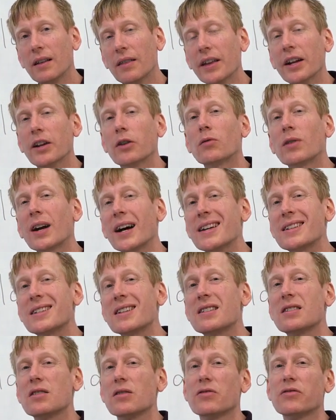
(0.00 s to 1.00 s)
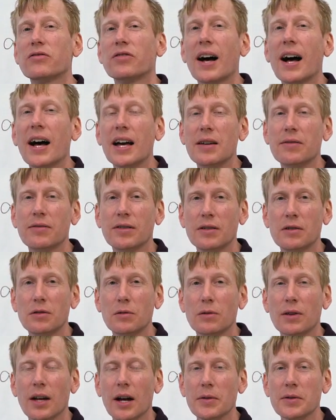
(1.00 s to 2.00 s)
then it rises to 5 in
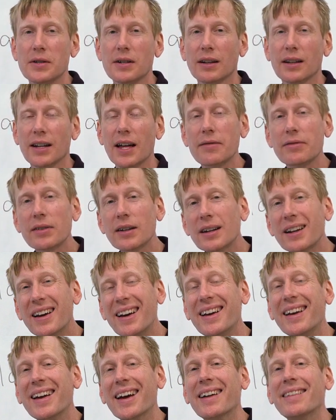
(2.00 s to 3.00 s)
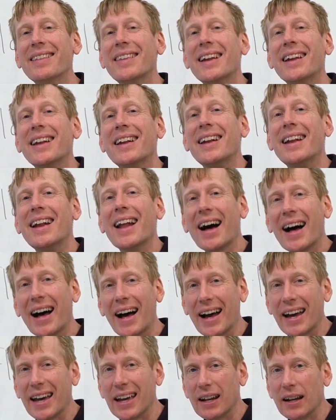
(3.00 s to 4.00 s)
2011, and then
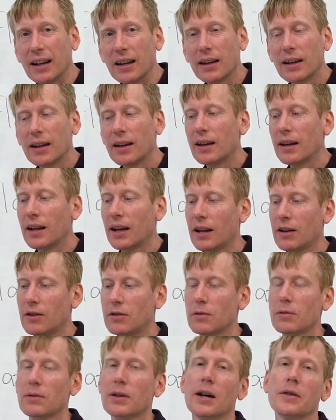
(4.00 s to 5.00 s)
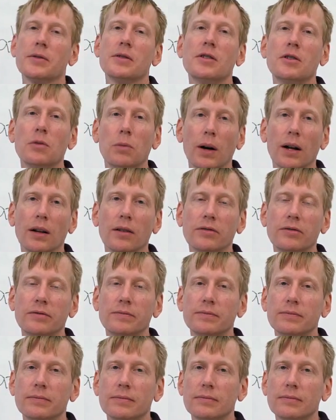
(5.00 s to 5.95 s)
9 in 2012.